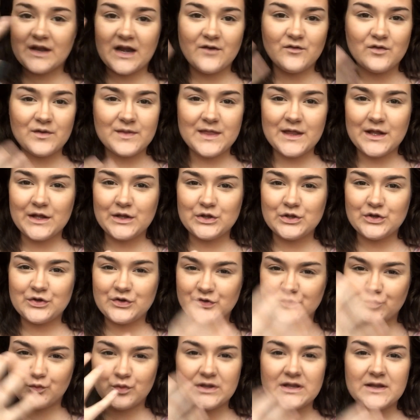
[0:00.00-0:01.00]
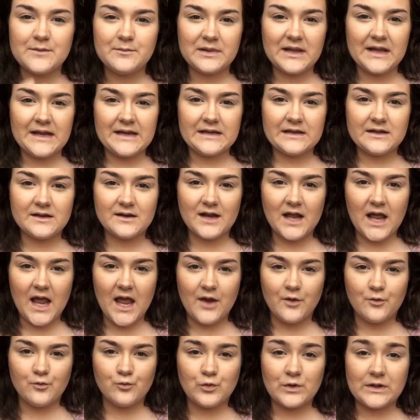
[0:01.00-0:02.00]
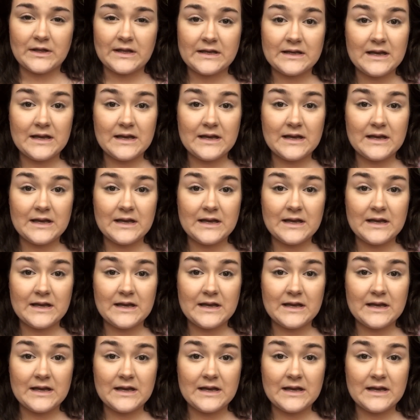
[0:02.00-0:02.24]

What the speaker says: everything looks really blended and really